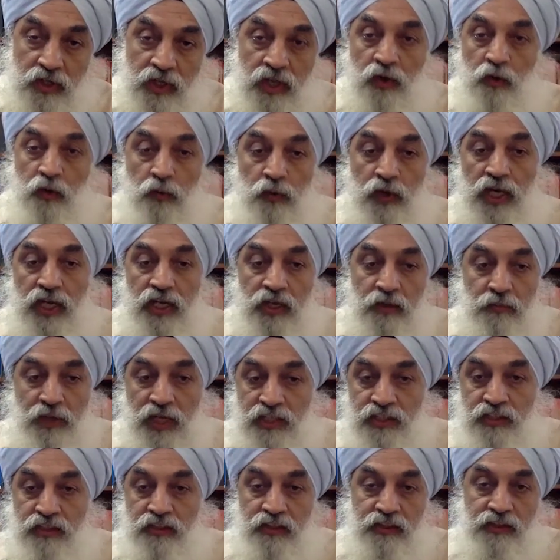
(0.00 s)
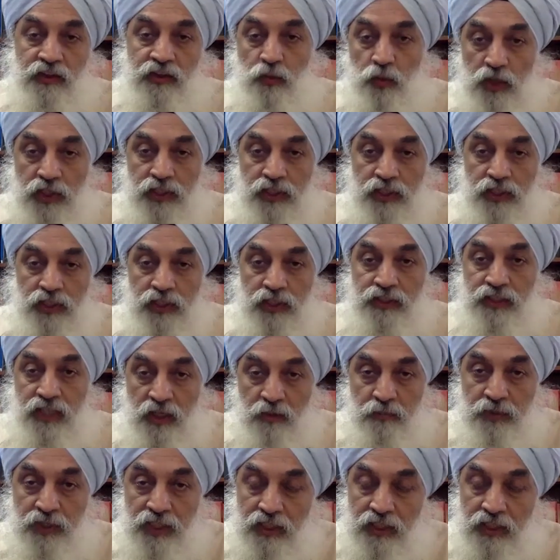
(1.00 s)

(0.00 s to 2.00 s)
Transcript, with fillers: Why imagine this is what is happening?